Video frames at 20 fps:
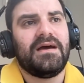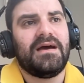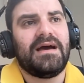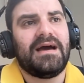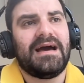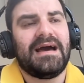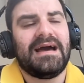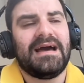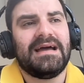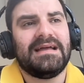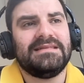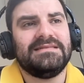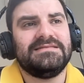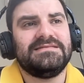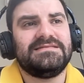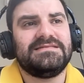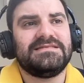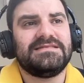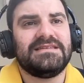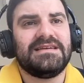
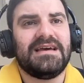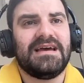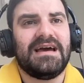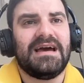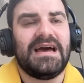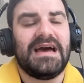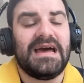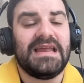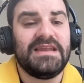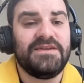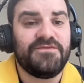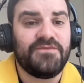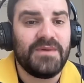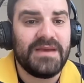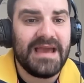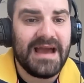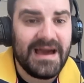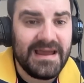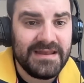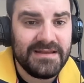and and if we
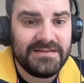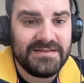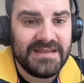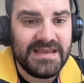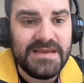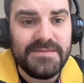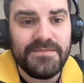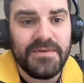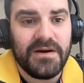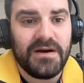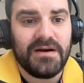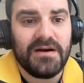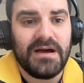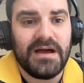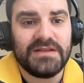had a deeper